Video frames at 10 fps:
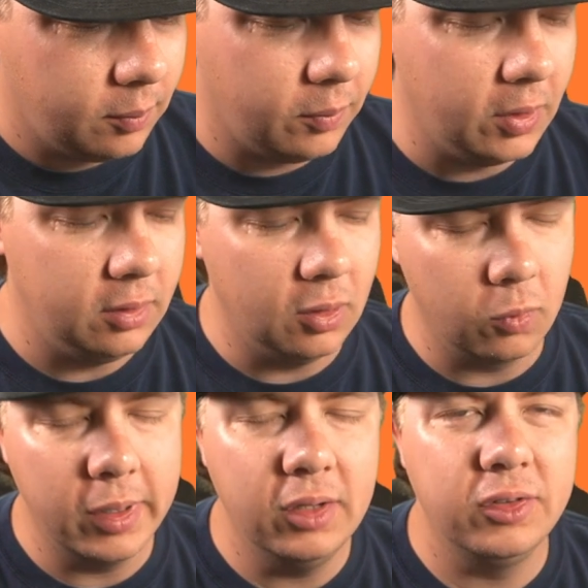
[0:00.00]
But
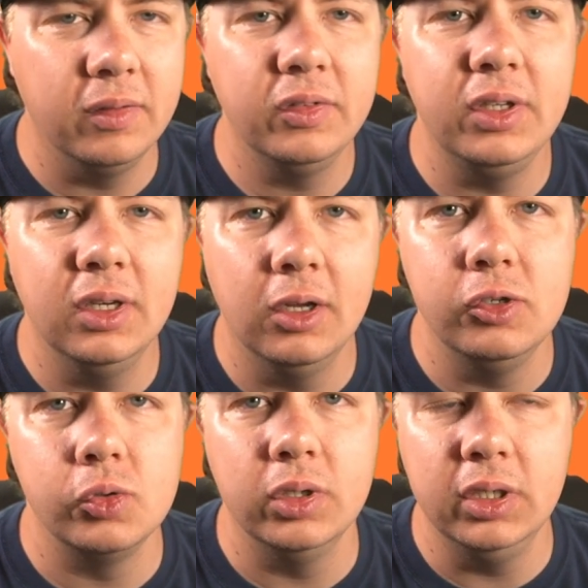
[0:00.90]
around
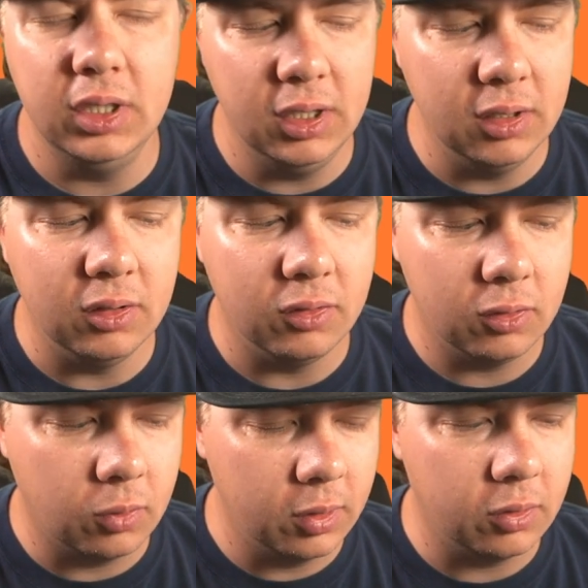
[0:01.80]
1700 is
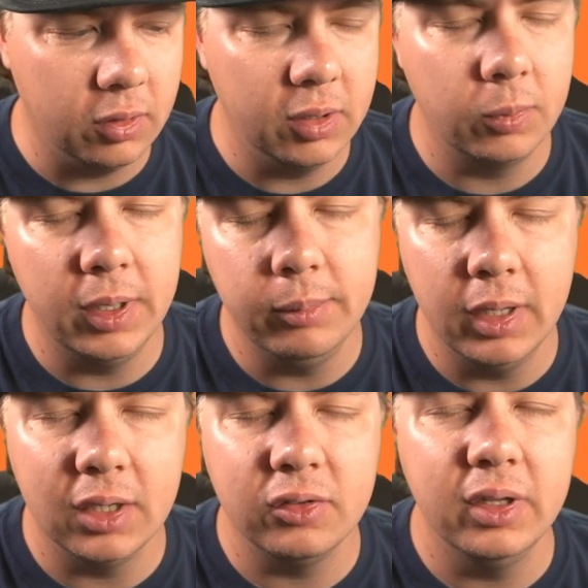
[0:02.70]
critical hit rate
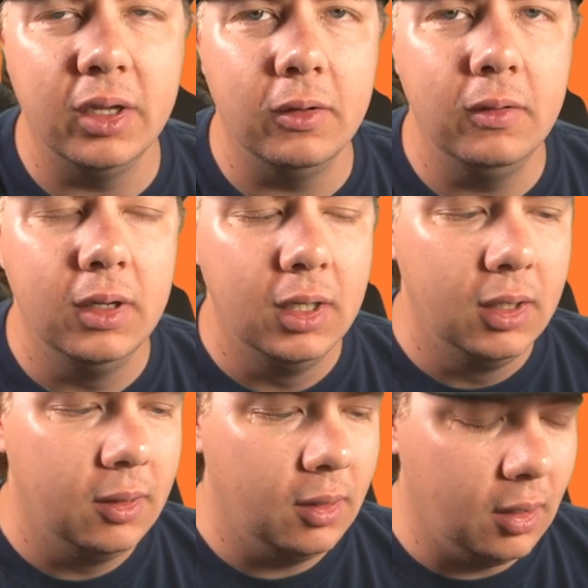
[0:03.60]
maxed out,
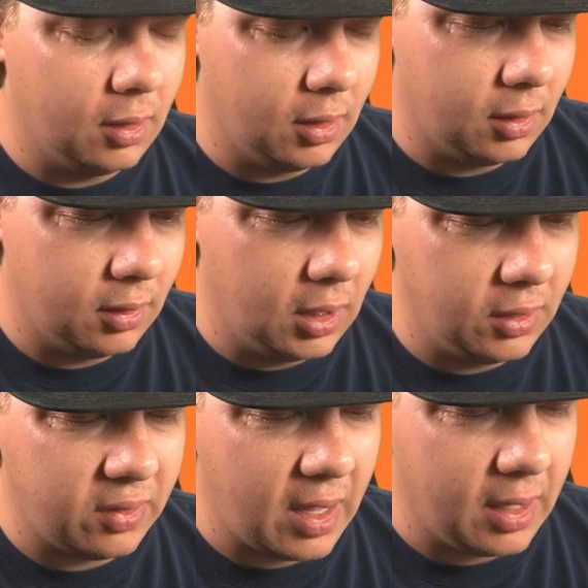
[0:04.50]
uh,
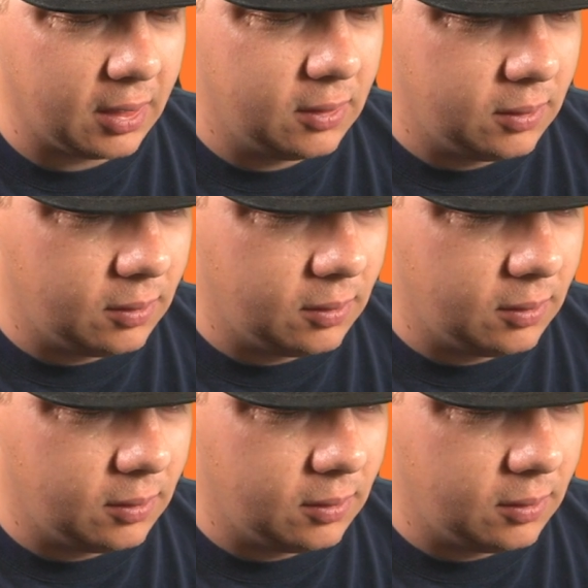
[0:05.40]
attack